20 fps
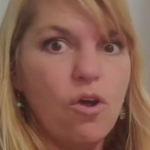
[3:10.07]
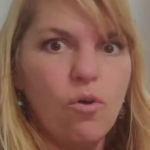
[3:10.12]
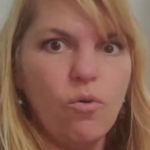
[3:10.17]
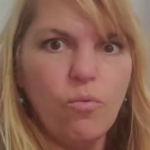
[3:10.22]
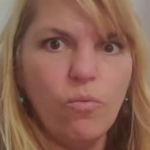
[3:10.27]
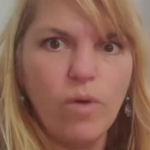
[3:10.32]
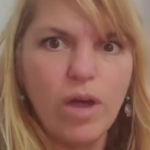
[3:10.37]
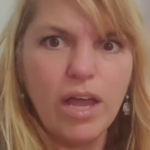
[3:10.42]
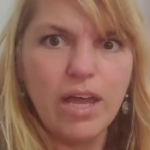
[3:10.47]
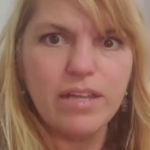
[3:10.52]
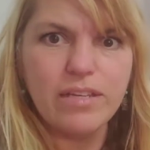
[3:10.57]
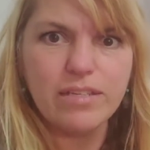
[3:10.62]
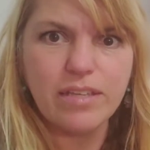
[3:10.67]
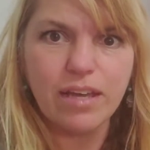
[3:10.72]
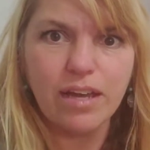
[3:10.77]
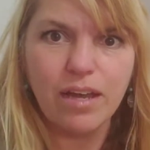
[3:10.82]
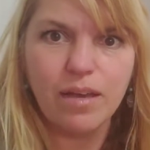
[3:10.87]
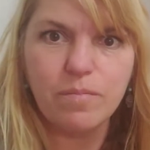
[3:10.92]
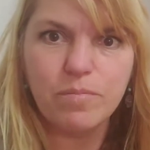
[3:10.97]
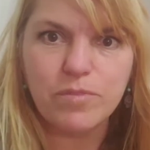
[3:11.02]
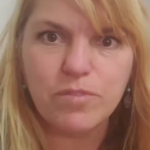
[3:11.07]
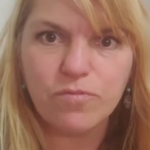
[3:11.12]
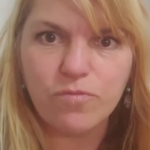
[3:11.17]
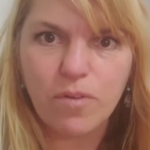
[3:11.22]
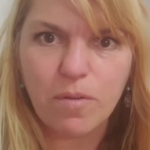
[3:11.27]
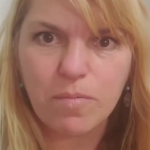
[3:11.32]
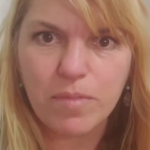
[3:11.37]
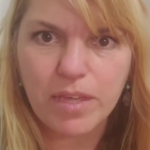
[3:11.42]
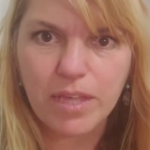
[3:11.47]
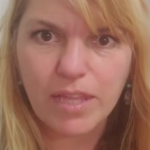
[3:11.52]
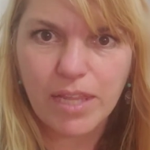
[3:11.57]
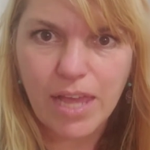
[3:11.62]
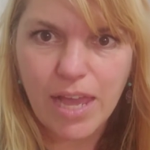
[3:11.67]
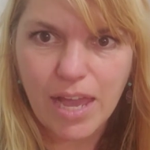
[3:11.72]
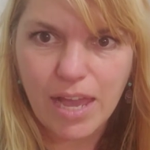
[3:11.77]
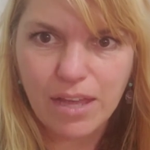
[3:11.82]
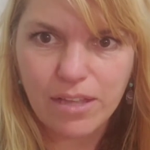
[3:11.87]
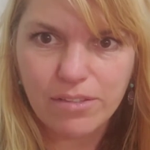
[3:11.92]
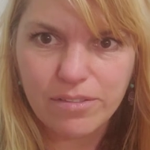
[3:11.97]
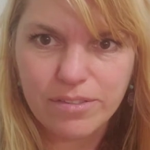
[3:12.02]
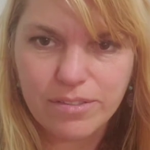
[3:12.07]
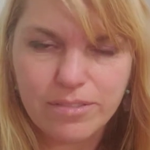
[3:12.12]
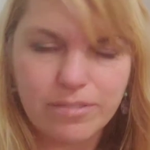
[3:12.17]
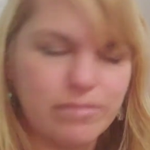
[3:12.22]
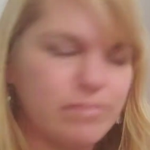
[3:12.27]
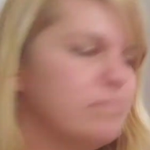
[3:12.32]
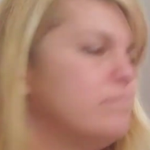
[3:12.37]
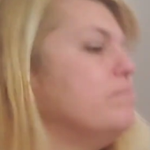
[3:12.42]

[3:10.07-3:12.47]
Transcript: What comes from the clouds?